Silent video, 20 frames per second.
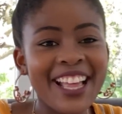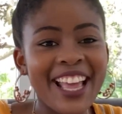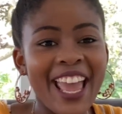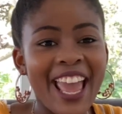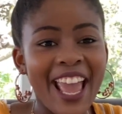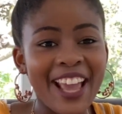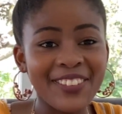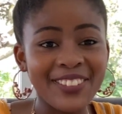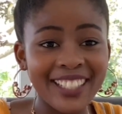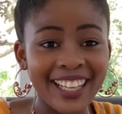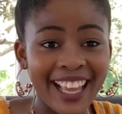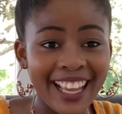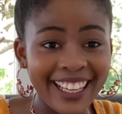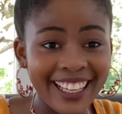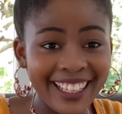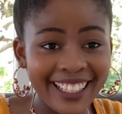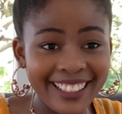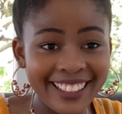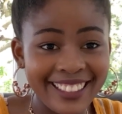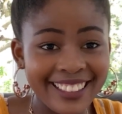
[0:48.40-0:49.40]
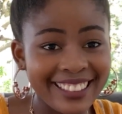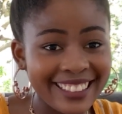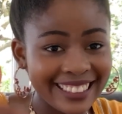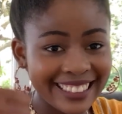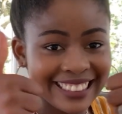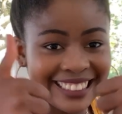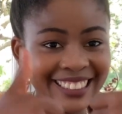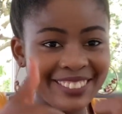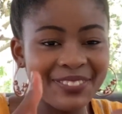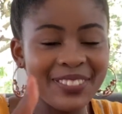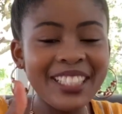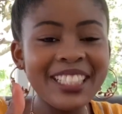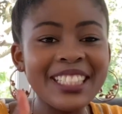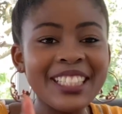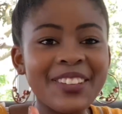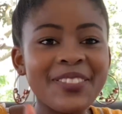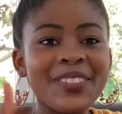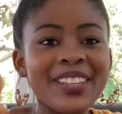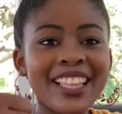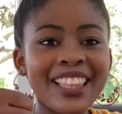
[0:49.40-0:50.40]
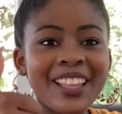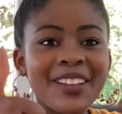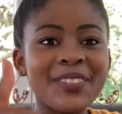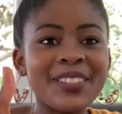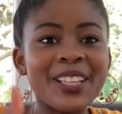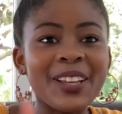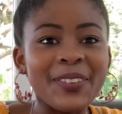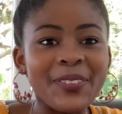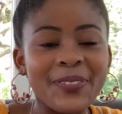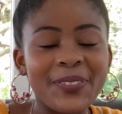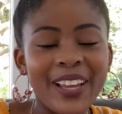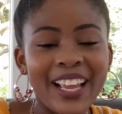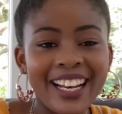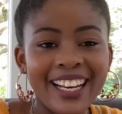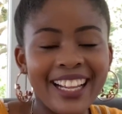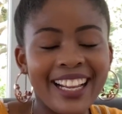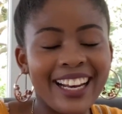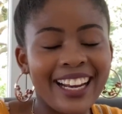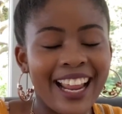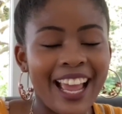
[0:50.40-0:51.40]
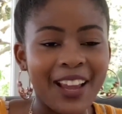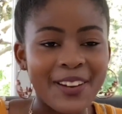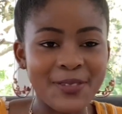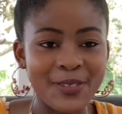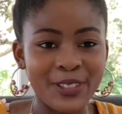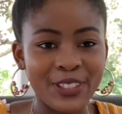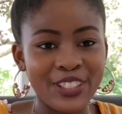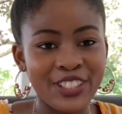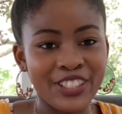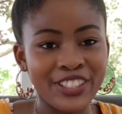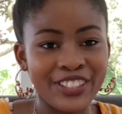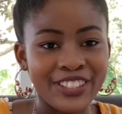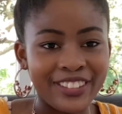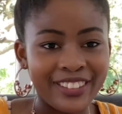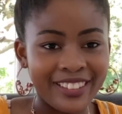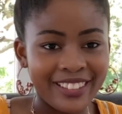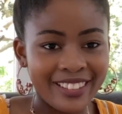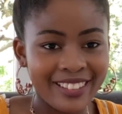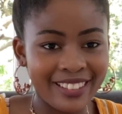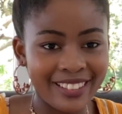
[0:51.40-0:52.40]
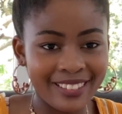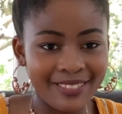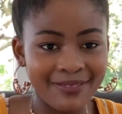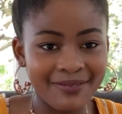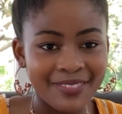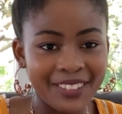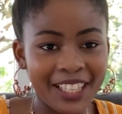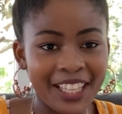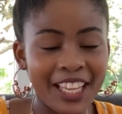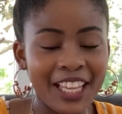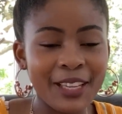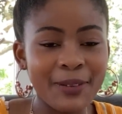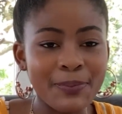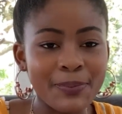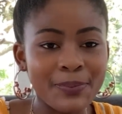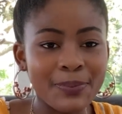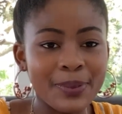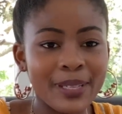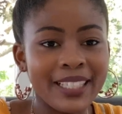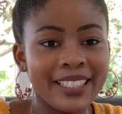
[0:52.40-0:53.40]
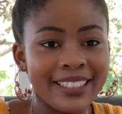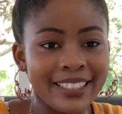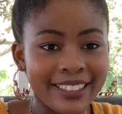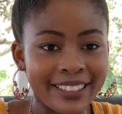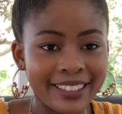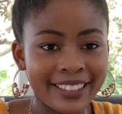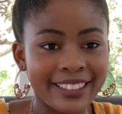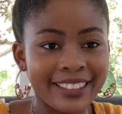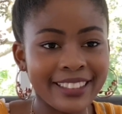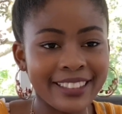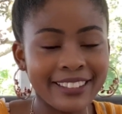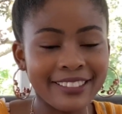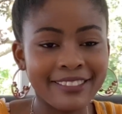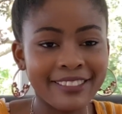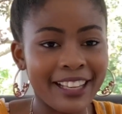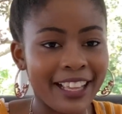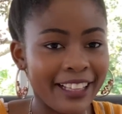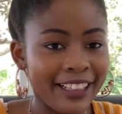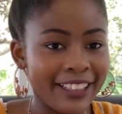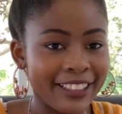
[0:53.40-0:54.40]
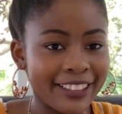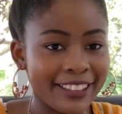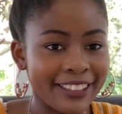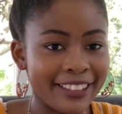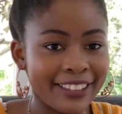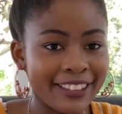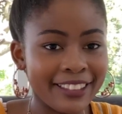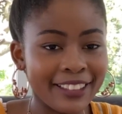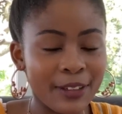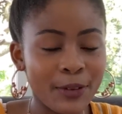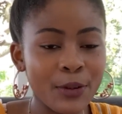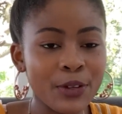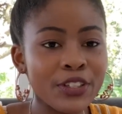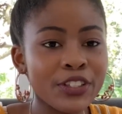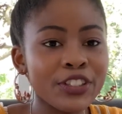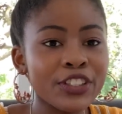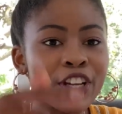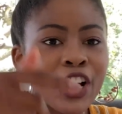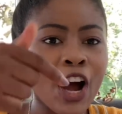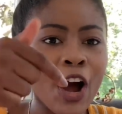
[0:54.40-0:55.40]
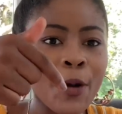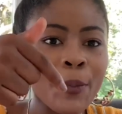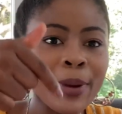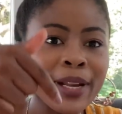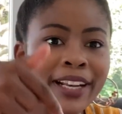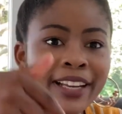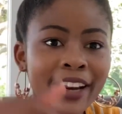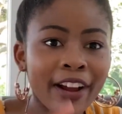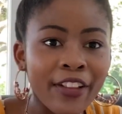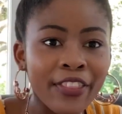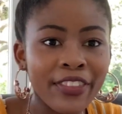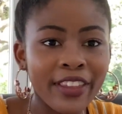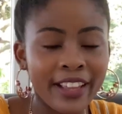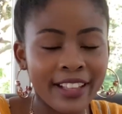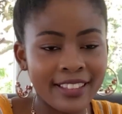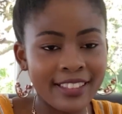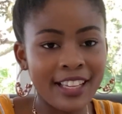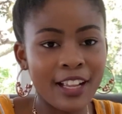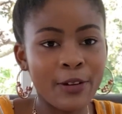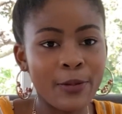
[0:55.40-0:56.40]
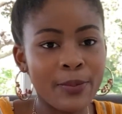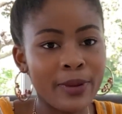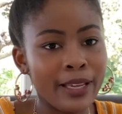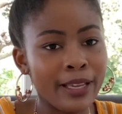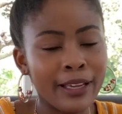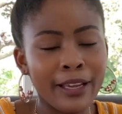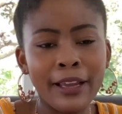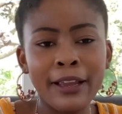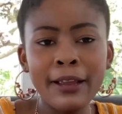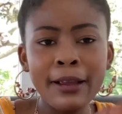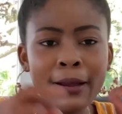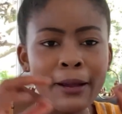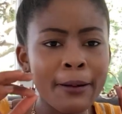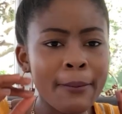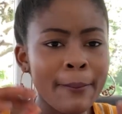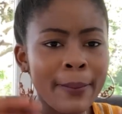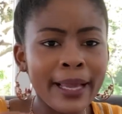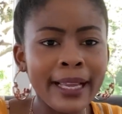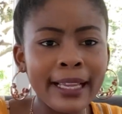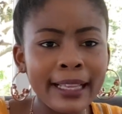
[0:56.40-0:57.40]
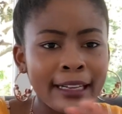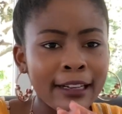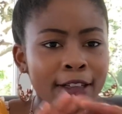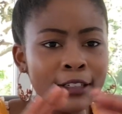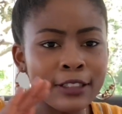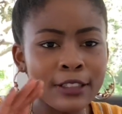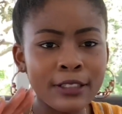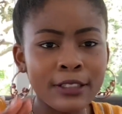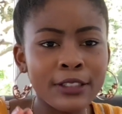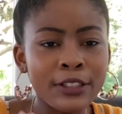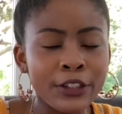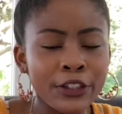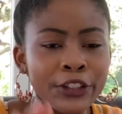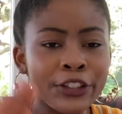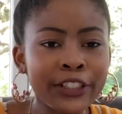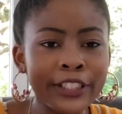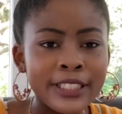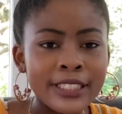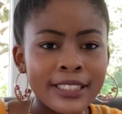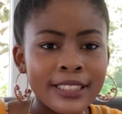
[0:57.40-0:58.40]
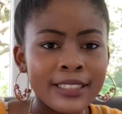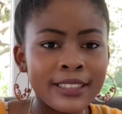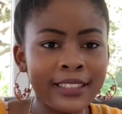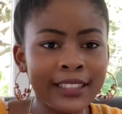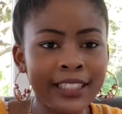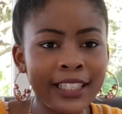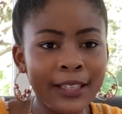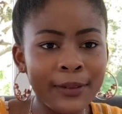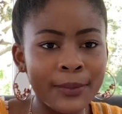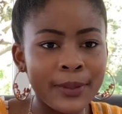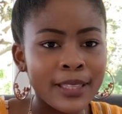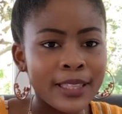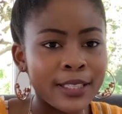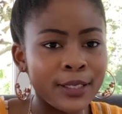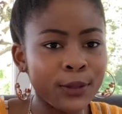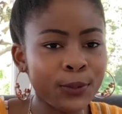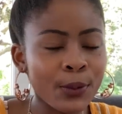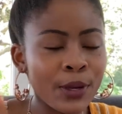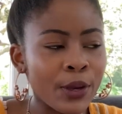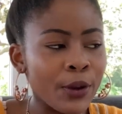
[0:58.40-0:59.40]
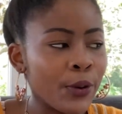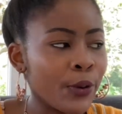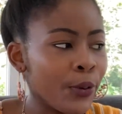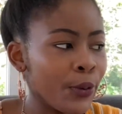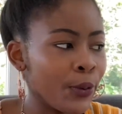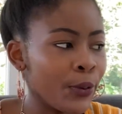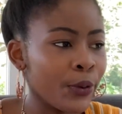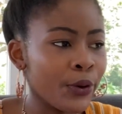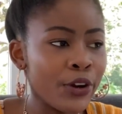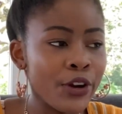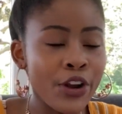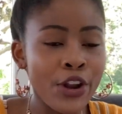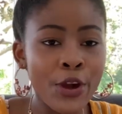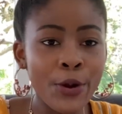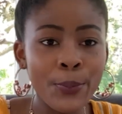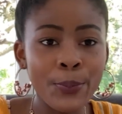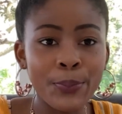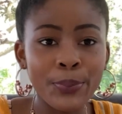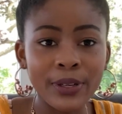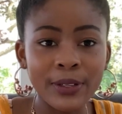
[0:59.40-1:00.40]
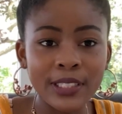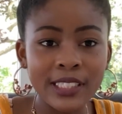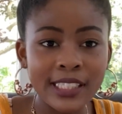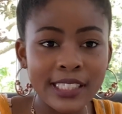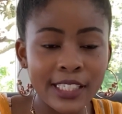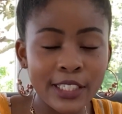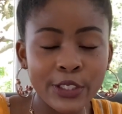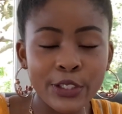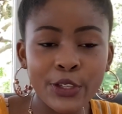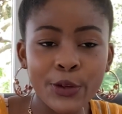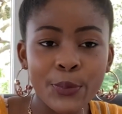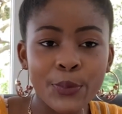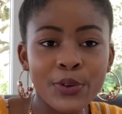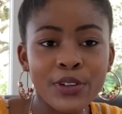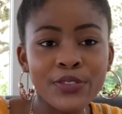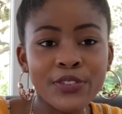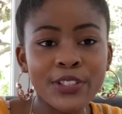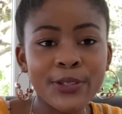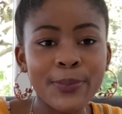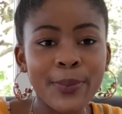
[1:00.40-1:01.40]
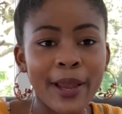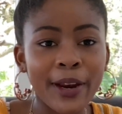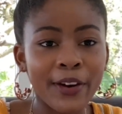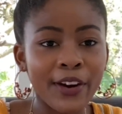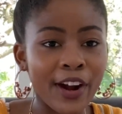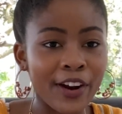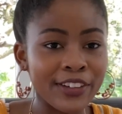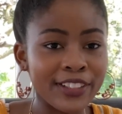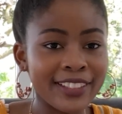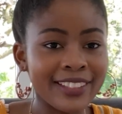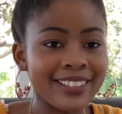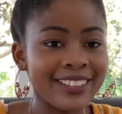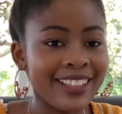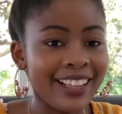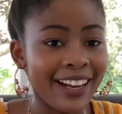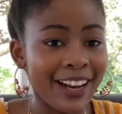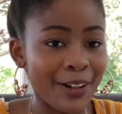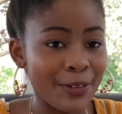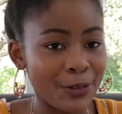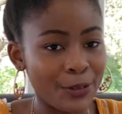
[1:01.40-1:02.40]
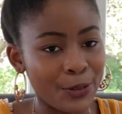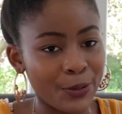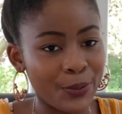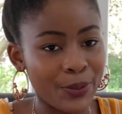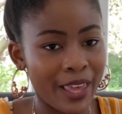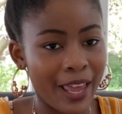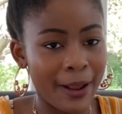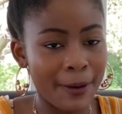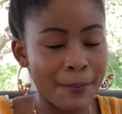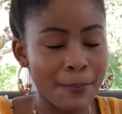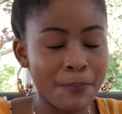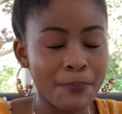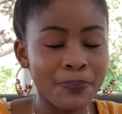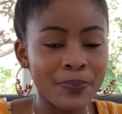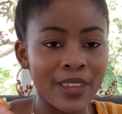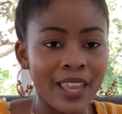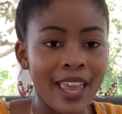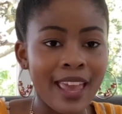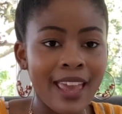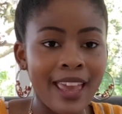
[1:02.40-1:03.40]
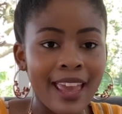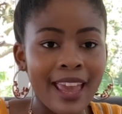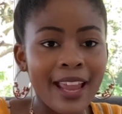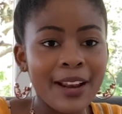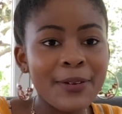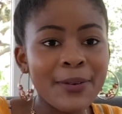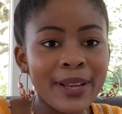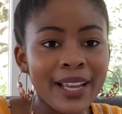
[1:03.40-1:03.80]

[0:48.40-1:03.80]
If you like it, please give me a thumbs up and then I will just keep it like this. Or just comment down there and tell me, background good, keep it this way, or nope, stick to your previous background. Then I will do that. Anyway